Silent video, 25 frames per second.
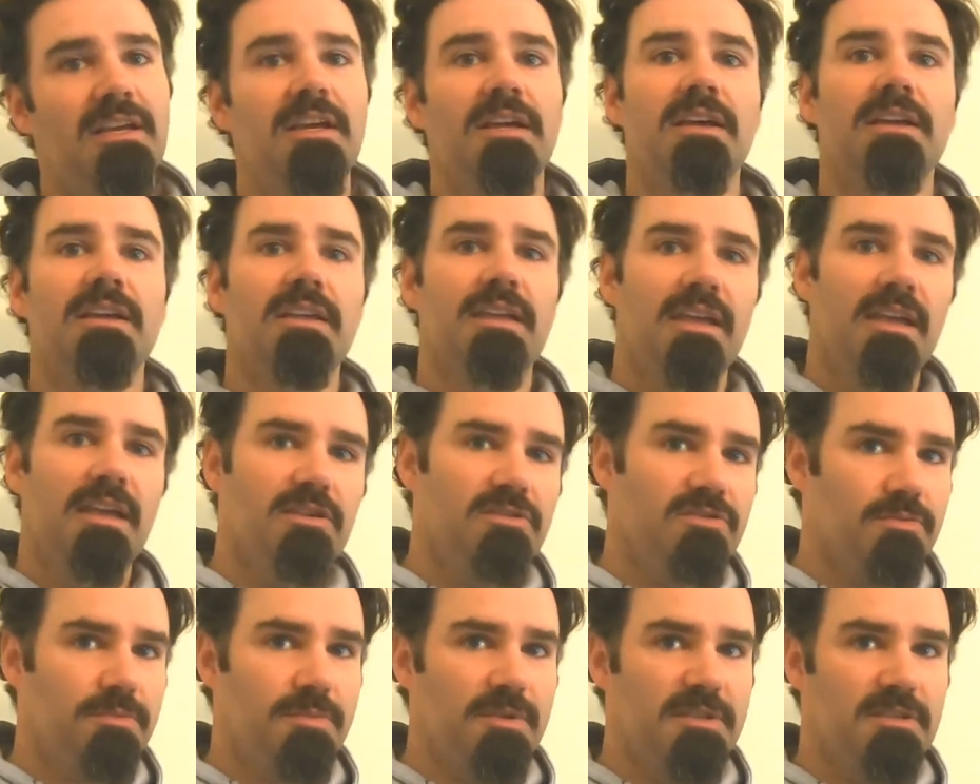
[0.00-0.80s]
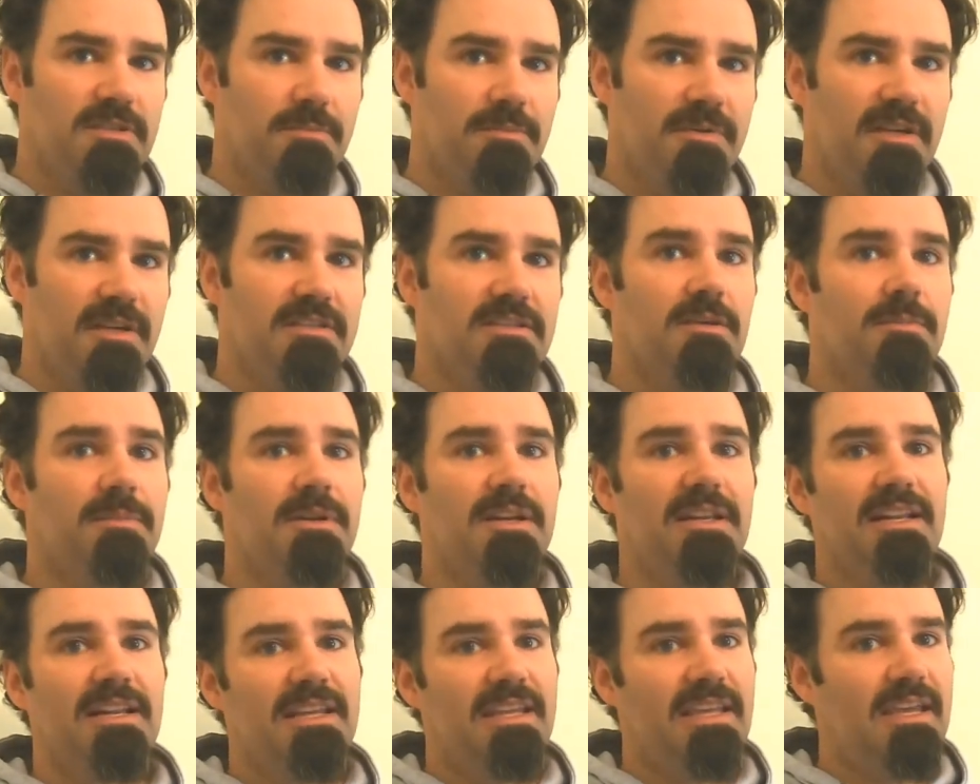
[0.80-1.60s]
occasional piece of bread's coming in,
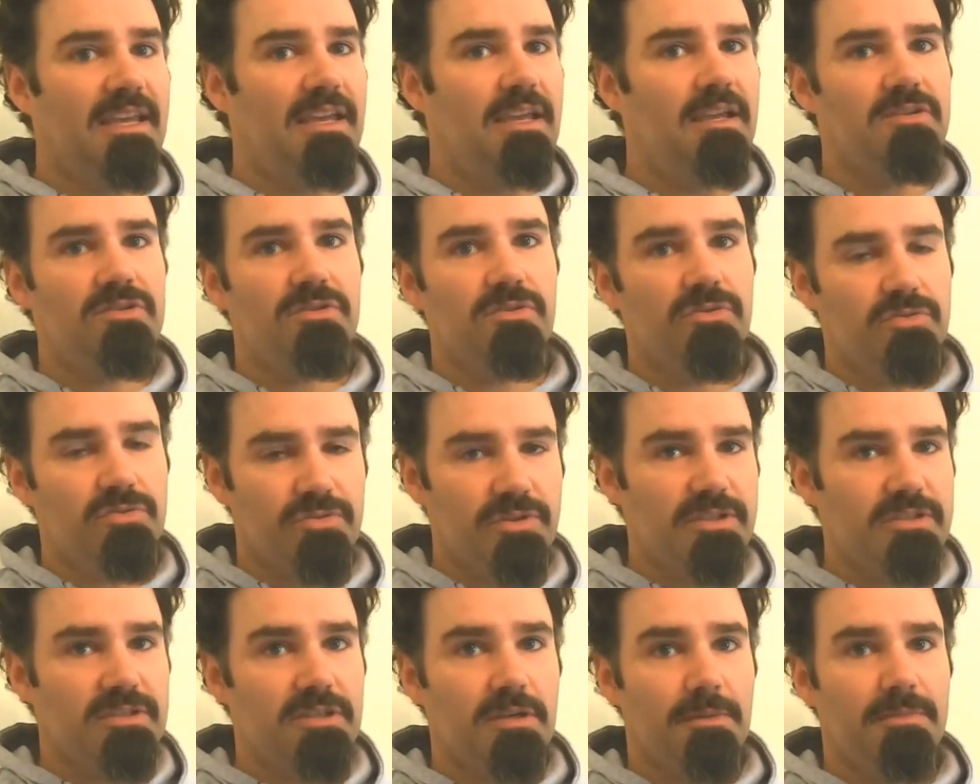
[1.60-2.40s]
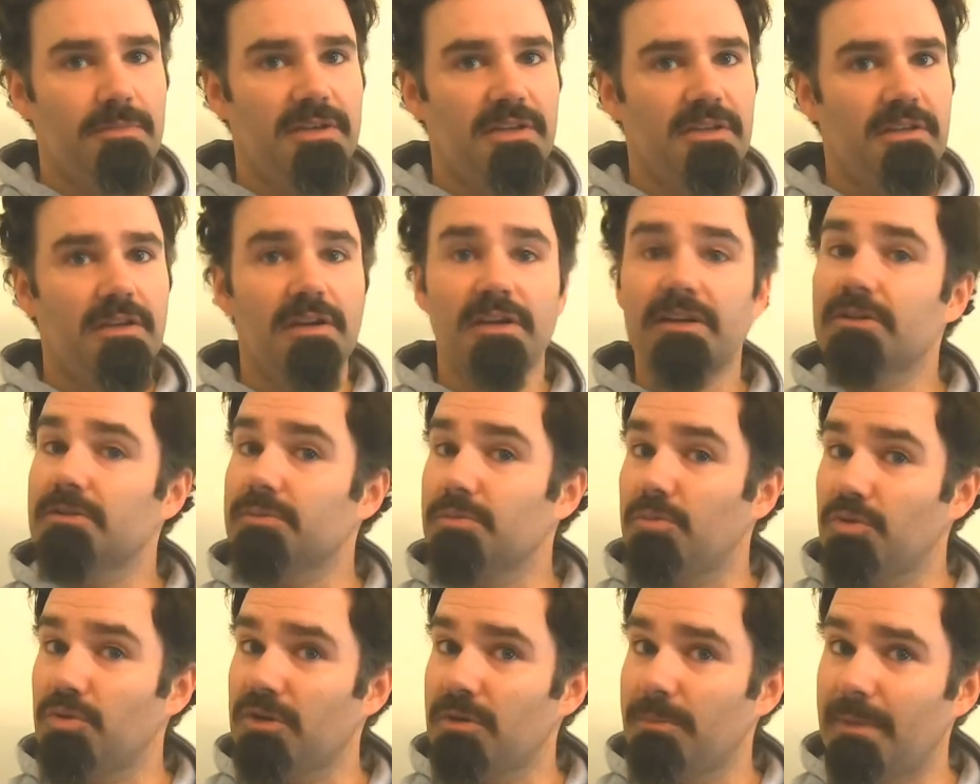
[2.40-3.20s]
occasional treats coming in, like
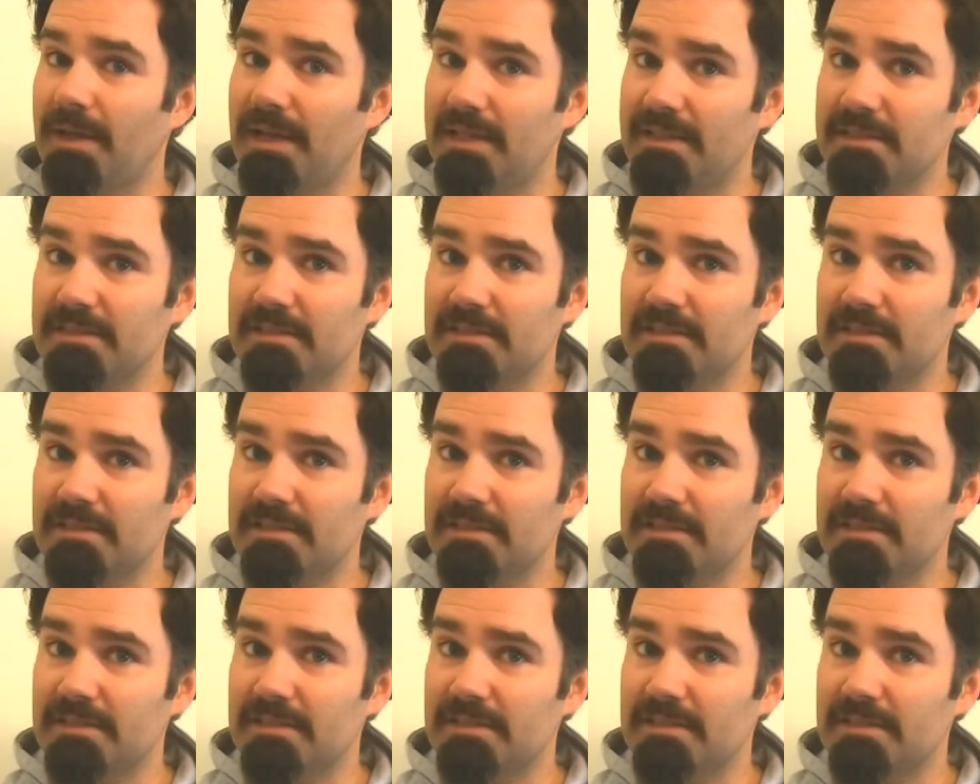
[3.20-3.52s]
wanting a balanced